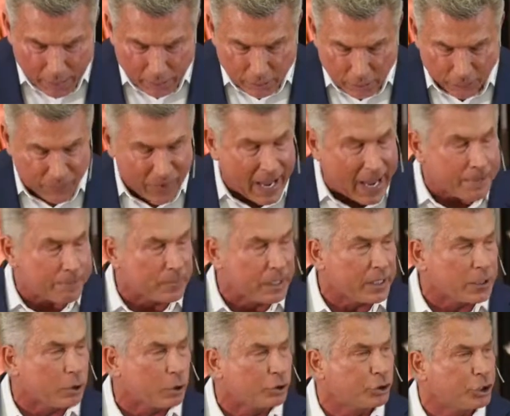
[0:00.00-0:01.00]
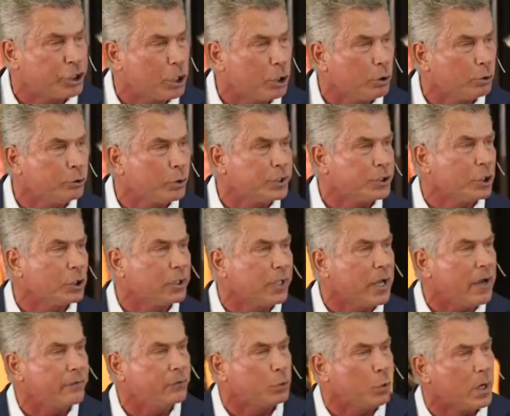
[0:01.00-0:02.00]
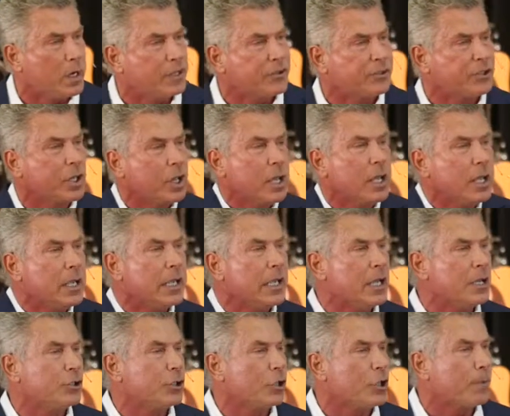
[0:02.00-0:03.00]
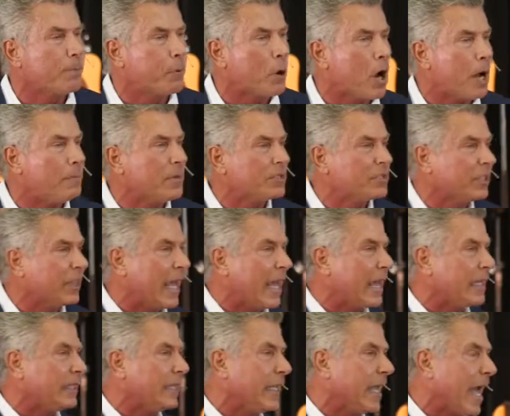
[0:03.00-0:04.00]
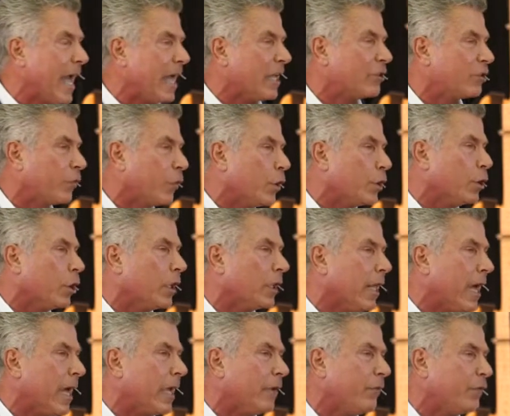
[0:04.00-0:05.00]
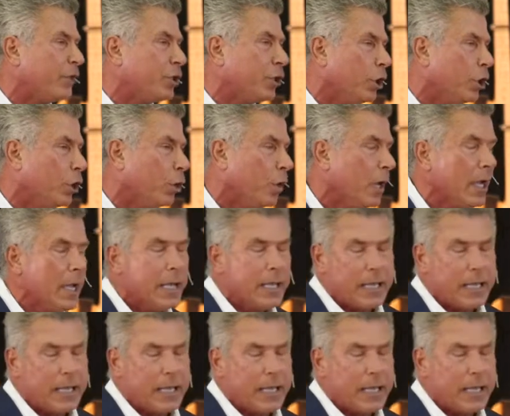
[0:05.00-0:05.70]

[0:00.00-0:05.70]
your family, your children, your loved ones into the promised land He has for your life too.